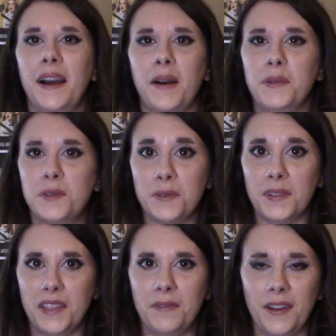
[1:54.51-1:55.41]
which was
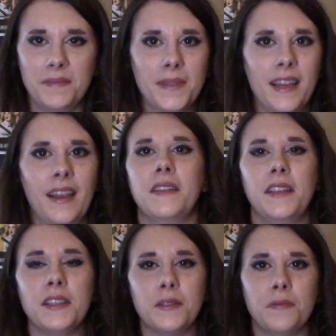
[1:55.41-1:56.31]
really fun.
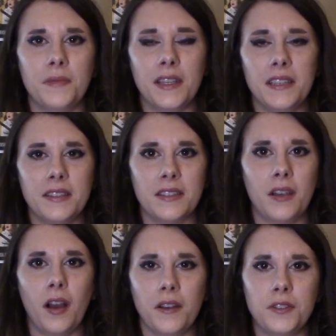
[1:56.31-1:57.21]
This
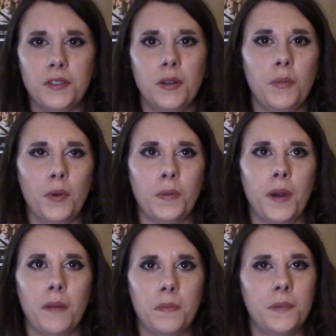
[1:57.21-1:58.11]
costume will
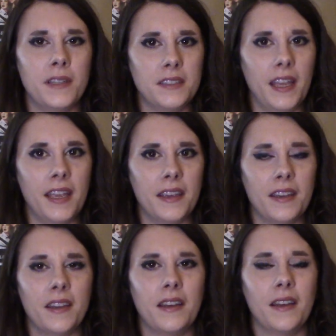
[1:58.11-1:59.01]
probably
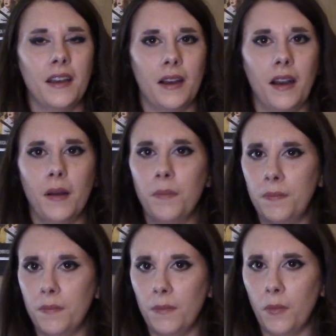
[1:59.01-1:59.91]
take
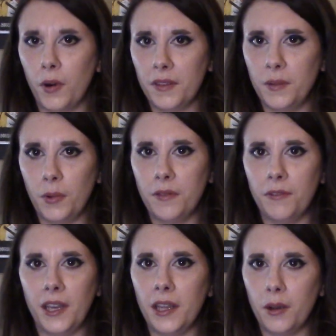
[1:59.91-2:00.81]
more than one
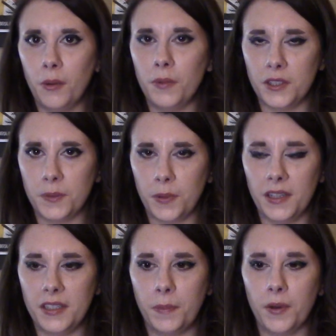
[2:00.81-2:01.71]
video, which is
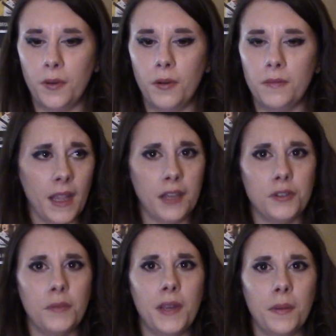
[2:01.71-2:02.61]
pretty typical. I
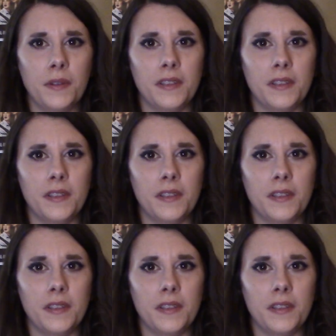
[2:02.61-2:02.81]
should be able